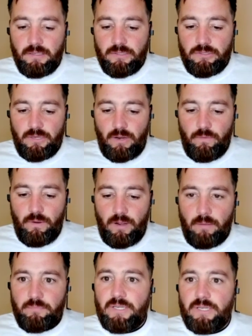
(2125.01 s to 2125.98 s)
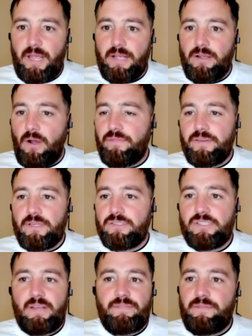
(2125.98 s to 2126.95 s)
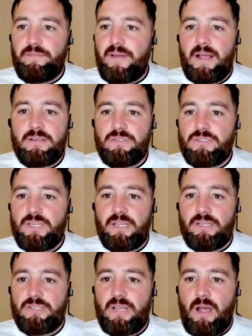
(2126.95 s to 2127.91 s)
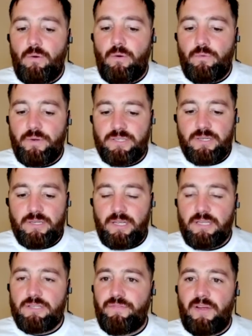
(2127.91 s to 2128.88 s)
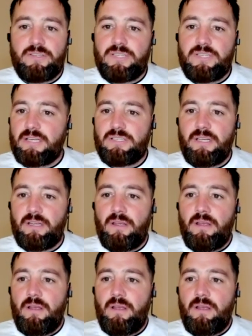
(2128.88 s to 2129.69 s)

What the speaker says: So yeah, of it, 7,000 tickets sold is fantastic.